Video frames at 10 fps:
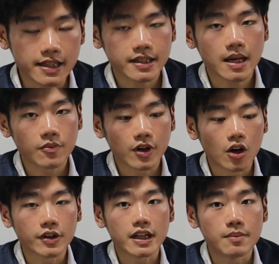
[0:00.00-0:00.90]
this time
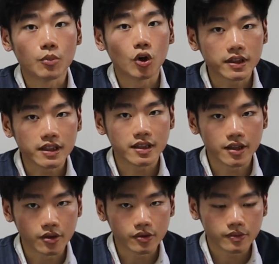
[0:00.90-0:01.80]
round in more
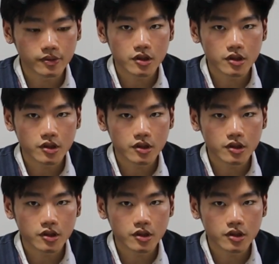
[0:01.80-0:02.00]
detail.